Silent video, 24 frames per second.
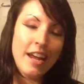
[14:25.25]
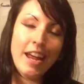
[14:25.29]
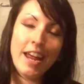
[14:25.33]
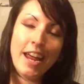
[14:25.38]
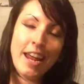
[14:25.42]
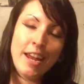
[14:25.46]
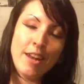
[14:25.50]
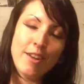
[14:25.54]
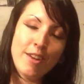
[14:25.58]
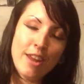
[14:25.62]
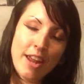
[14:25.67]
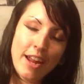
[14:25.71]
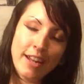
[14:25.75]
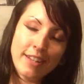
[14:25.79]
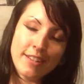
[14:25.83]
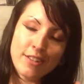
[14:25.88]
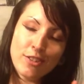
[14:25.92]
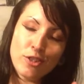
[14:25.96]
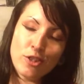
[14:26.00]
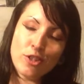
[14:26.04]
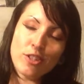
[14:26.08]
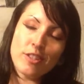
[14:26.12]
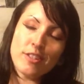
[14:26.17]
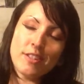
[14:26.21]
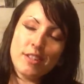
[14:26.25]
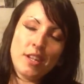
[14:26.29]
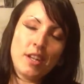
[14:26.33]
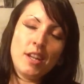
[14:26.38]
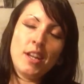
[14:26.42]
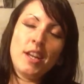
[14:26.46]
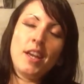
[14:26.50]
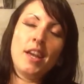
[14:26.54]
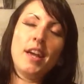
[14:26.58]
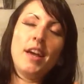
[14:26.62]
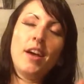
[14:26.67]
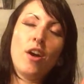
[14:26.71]
it's just
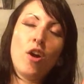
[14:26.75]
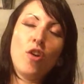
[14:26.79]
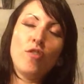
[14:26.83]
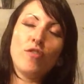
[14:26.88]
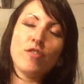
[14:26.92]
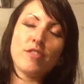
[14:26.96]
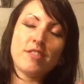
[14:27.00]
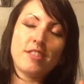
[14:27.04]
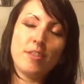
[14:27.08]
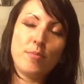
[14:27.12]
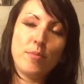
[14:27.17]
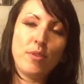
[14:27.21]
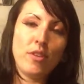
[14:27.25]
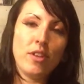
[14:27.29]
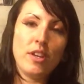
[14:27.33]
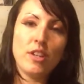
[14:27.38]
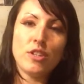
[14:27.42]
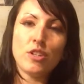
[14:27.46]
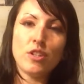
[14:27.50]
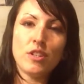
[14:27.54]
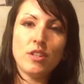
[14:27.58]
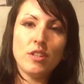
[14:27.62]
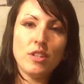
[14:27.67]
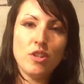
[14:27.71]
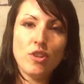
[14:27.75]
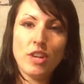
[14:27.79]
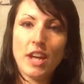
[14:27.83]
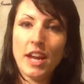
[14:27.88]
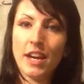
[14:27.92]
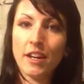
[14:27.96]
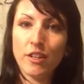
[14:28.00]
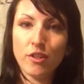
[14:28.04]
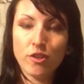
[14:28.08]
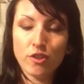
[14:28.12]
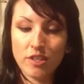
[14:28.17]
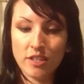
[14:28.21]
overstimulation. You
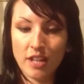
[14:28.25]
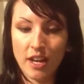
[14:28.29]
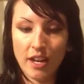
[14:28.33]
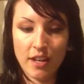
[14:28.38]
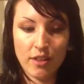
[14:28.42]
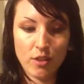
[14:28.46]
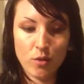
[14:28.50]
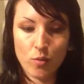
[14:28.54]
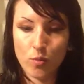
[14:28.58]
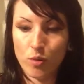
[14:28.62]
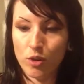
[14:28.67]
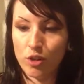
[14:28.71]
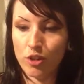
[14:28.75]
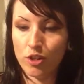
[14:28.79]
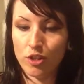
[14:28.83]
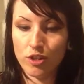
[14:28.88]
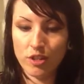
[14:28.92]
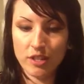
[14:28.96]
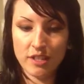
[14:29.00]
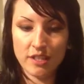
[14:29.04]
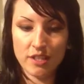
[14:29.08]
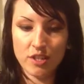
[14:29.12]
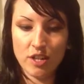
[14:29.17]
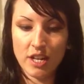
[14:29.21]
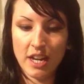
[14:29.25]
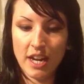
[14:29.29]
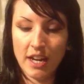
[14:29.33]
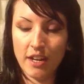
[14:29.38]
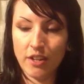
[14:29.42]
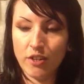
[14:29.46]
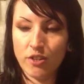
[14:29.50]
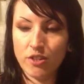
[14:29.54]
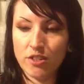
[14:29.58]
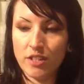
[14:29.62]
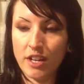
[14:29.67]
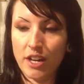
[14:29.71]
can't understand the words, and you can't
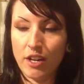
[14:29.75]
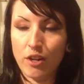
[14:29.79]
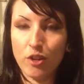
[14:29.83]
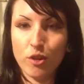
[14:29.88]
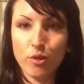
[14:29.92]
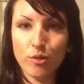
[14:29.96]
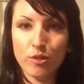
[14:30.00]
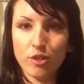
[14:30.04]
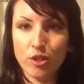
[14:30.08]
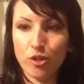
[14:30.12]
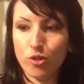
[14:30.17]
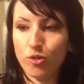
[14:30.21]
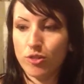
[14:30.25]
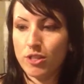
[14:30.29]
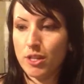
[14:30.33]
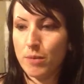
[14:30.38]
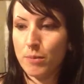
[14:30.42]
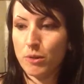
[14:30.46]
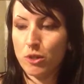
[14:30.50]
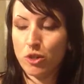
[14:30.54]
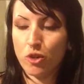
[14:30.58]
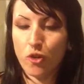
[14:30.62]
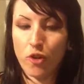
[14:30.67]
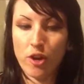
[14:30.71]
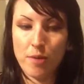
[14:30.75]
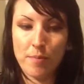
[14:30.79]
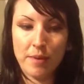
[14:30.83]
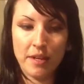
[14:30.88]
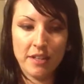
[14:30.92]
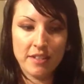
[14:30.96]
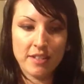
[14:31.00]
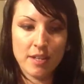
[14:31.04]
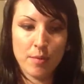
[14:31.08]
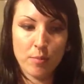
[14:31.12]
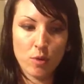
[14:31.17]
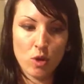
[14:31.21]
understand who's who. Some are screaming,
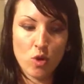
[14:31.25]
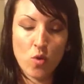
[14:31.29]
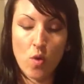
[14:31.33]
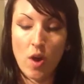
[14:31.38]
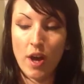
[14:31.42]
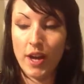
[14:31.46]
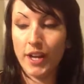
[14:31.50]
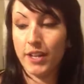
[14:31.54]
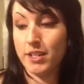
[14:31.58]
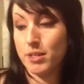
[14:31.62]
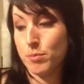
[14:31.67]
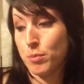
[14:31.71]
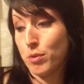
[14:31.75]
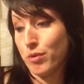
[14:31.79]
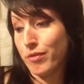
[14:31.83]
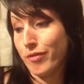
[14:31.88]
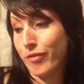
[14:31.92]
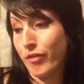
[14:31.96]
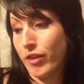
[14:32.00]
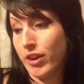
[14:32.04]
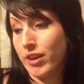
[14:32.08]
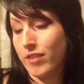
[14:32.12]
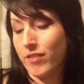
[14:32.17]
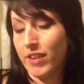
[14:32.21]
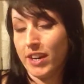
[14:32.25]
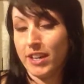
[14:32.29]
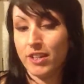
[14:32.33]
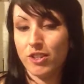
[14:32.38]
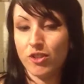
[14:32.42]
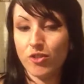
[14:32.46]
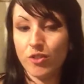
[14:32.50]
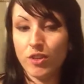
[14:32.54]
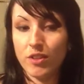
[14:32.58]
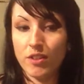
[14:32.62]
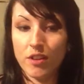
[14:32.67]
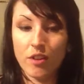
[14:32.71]
some are quiet, some are afraid of
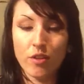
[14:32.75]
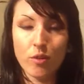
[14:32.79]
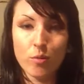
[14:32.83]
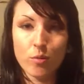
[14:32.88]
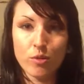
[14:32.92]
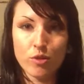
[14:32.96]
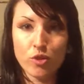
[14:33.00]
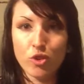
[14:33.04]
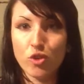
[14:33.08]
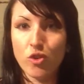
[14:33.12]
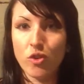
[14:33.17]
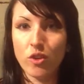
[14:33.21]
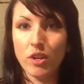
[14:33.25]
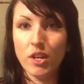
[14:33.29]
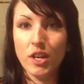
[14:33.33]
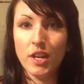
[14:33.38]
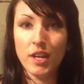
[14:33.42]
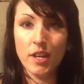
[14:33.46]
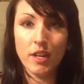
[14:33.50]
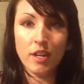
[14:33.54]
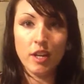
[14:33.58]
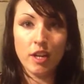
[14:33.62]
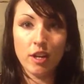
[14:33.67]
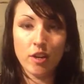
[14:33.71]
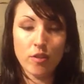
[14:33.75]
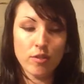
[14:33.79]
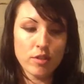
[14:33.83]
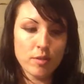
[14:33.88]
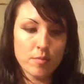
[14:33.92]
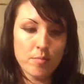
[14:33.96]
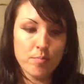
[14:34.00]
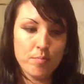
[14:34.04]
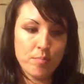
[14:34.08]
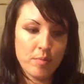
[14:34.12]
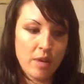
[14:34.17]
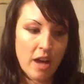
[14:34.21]
answering, the other ones are, you know,
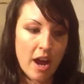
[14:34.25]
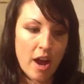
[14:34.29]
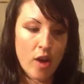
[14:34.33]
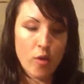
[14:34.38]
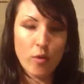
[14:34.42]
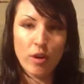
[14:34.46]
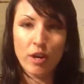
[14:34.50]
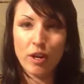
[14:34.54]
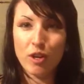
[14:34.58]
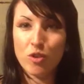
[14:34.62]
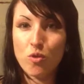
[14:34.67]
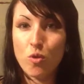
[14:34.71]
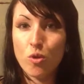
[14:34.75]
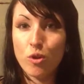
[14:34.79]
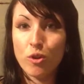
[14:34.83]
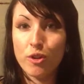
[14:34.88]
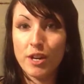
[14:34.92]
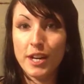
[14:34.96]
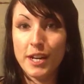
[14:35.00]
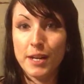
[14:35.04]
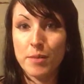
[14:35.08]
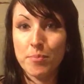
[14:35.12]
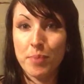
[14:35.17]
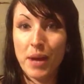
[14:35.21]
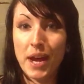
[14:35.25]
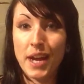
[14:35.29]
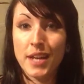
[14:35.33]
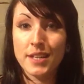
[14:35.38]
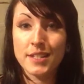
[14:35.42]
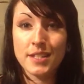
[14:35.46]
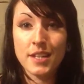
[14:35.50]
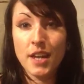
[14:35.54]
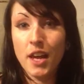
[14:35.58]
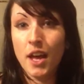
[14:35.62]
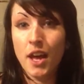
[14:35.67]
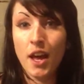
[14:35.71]
just cowering in a corner eating
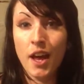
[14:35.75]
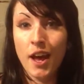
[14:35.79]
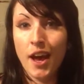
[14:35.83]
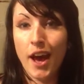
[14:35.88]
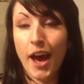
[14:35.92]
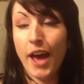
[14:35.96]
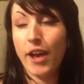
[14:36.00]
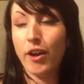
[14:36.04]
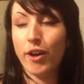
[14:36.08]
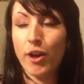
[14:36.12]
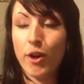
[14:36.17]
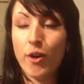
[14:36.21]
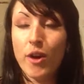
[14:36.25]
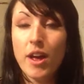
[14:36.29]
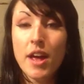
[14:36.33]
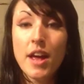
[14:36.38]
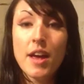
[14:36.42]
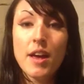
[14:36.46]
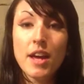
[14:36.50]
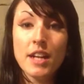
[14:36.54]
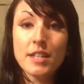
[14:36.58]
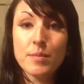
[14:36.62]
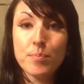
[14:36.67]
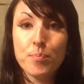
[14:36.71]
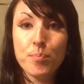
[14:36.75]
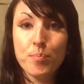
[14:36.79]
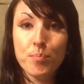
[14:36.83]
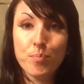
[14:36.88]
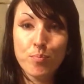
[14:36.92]
paste. I don't know. It's